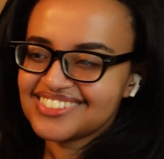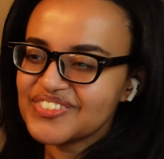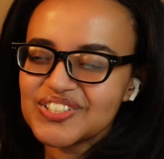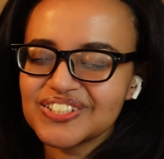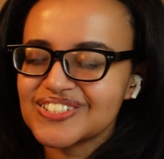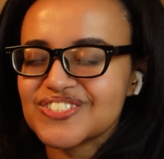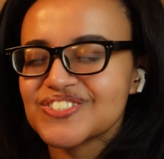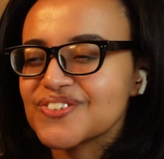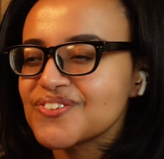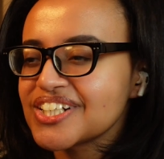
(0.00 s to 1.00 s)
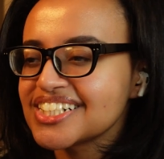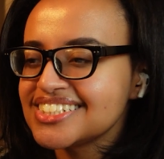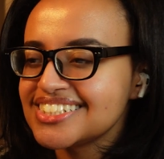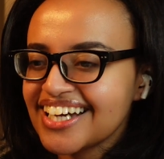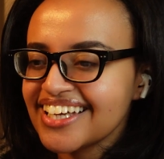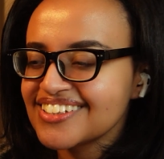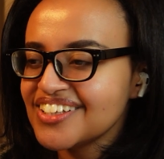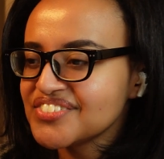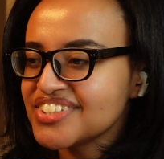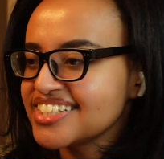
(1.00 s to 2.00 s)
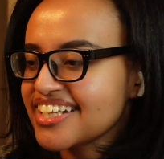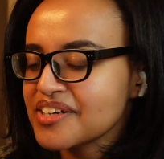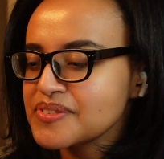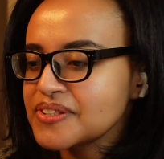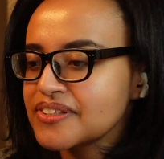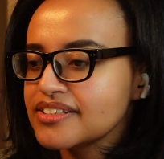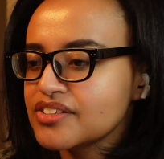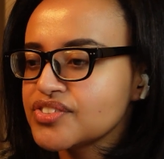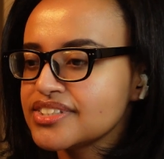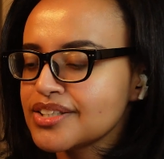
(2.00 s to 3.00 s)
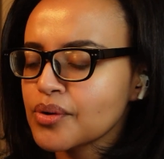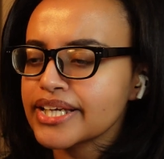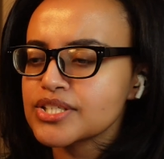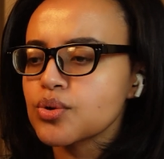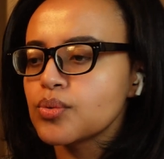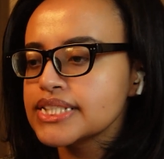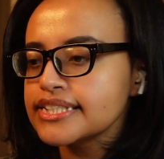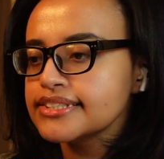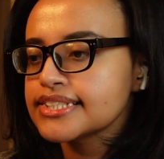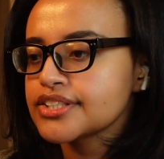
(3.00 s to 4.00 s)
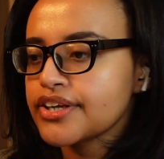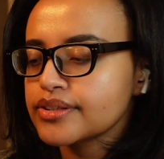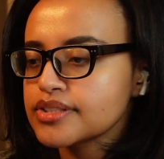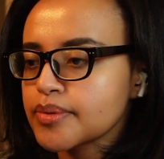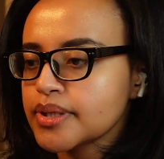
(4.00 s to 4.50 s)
the music's so good. I love it. Absolutely love it. Okay, so one scene stood out to